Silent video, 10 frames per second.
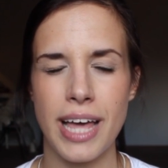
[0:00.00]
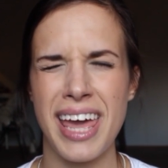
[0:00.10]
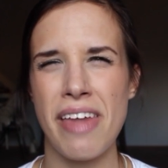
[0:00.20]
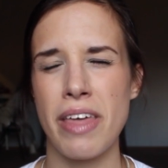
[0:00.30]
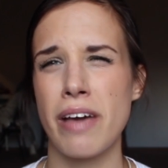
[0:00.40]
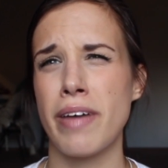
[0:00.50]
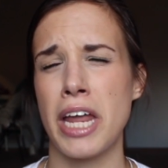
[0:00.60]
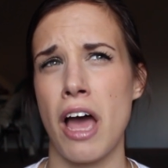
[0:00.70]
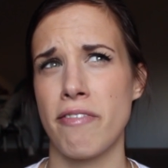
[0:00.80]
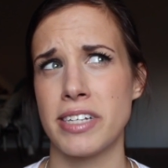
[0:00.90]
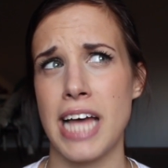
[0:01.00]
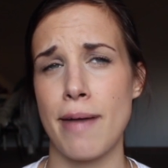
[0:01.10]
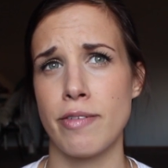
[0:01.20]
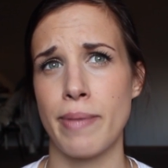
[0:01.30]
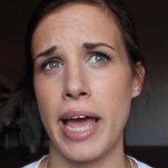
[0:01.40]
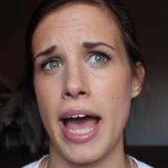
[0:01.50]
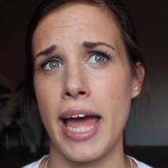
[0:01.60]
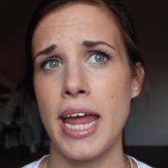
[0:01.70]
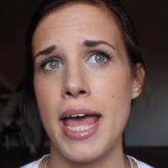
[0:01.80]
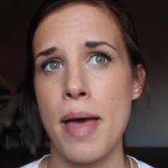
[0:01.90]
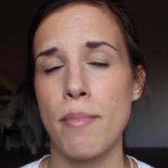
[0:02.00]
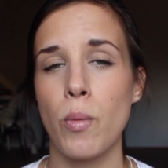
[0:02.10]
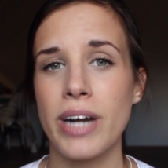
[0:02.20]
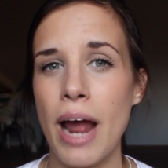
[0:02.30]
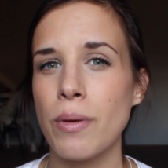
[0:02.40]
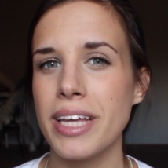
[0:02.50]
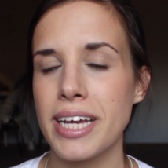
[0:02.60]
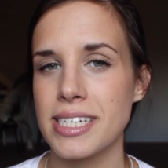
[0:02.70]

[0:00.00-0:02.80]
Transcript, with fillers: I can't think of any off the top of my head, but we're not really